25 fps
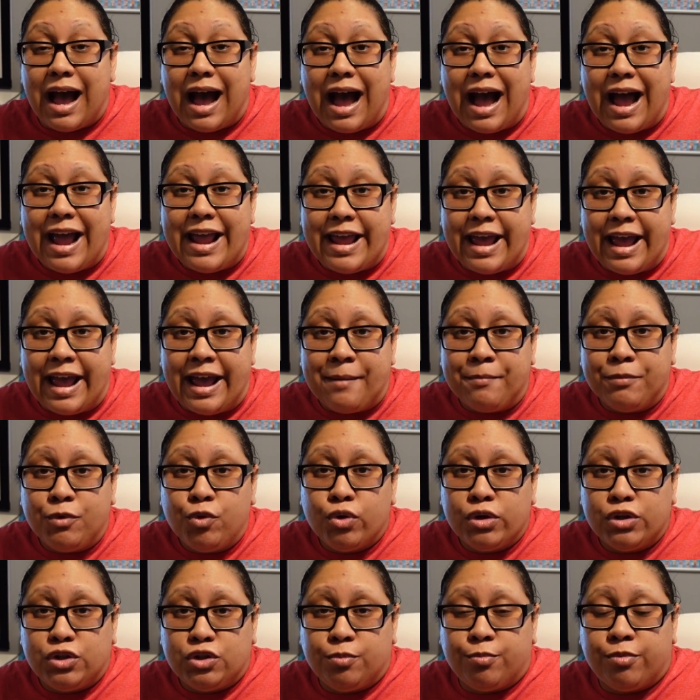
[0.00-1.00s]
I am
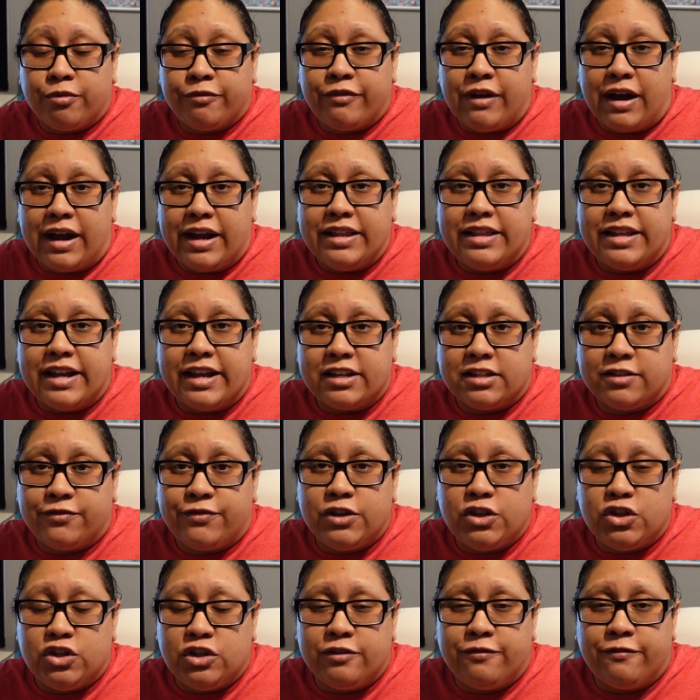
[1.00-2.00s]
going to provide the
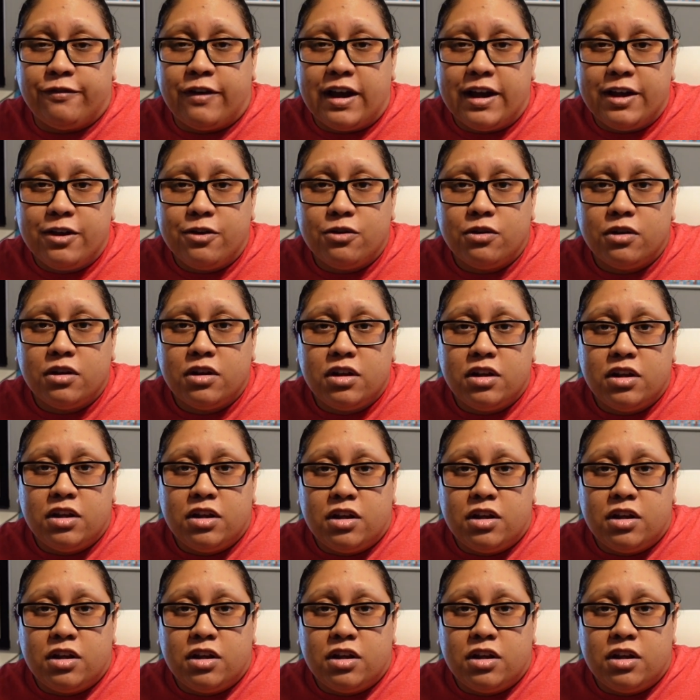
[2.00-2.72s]
SVG file